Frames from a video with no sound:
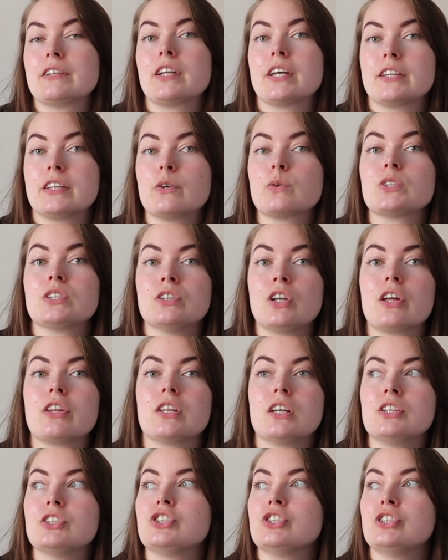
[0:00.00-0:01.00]
Like there was
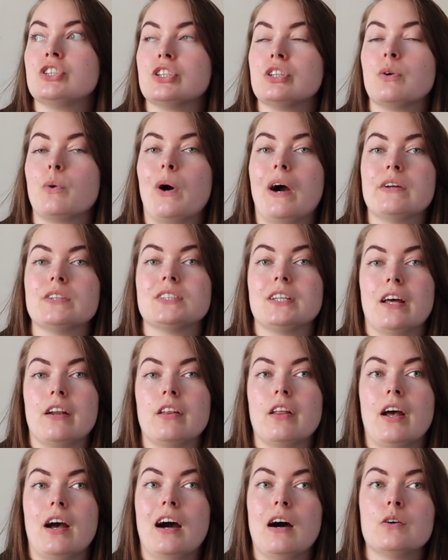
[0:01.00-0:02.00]
nothing to do outside of
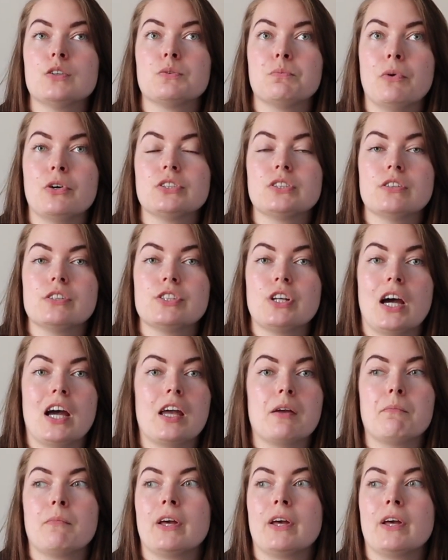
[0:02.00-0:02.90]
the house most of the time.